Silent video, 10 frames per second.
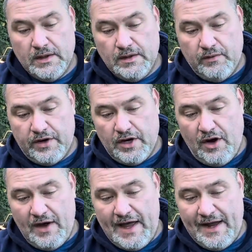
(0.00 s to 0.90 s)
We're gonna go
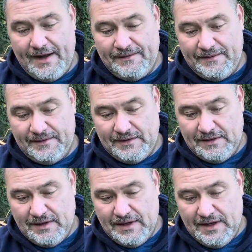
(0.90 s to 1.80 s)
ahead and
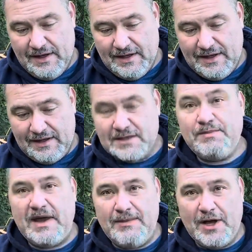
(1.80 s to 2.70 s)
get this
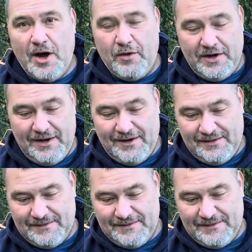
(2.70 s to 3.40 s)
baby going here.